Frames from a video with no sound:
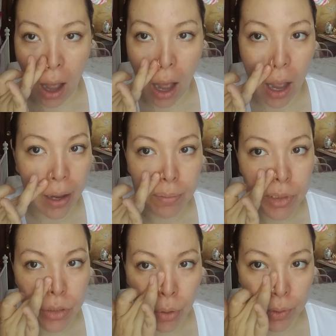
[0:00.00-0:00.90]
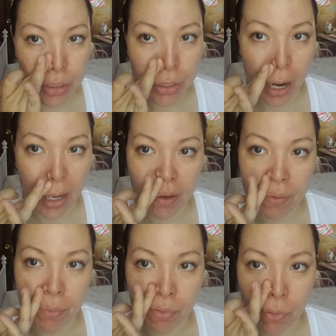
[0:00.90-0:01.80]
I am just always dry
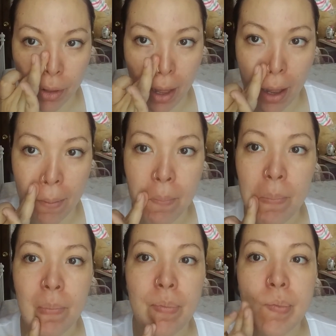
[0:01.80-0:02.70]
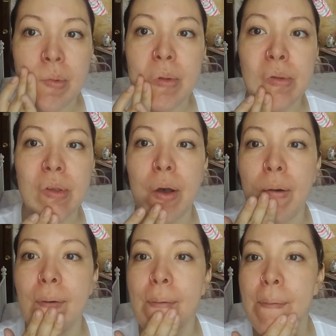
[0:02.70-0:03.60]
even before that.
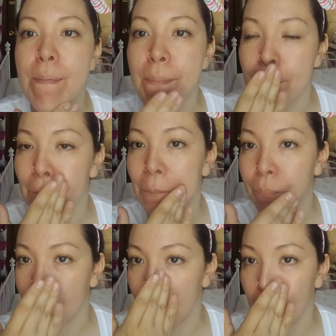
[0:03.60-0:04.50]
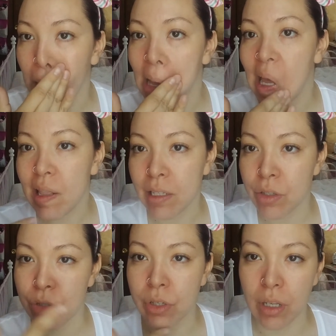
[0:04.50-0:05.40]
So, and that's
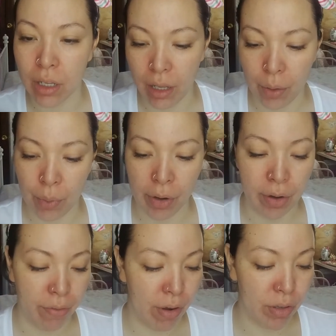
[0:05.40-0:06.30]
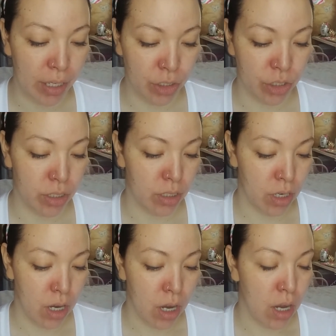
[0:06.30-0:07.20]
usually like where your foundation
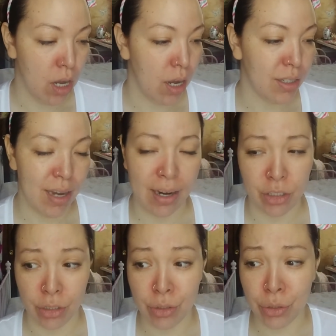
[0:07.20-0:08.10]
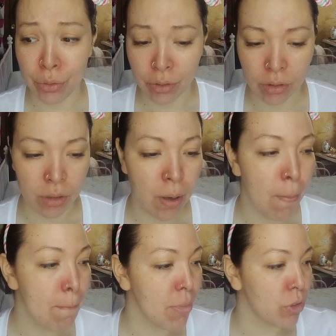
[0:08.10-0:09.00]
attaches to.
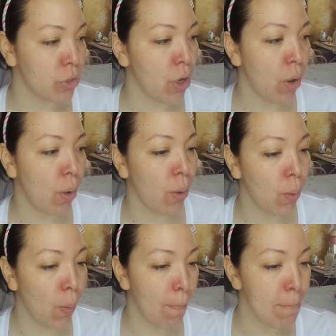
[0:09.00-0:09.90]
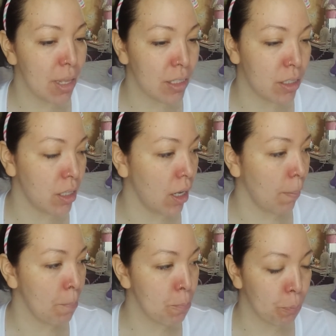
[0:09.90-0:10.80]
So let's
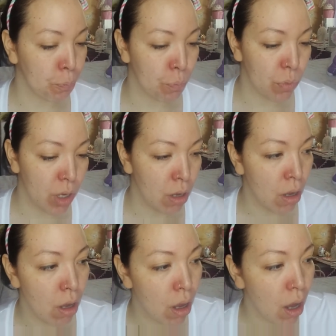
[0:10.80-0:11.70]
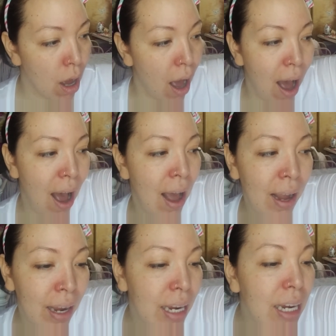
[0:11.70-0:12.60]
see.
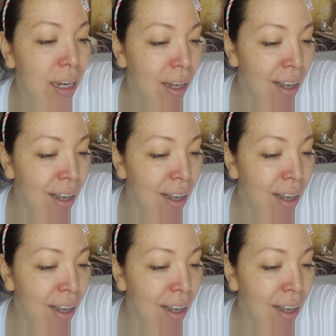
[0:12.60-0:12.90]
I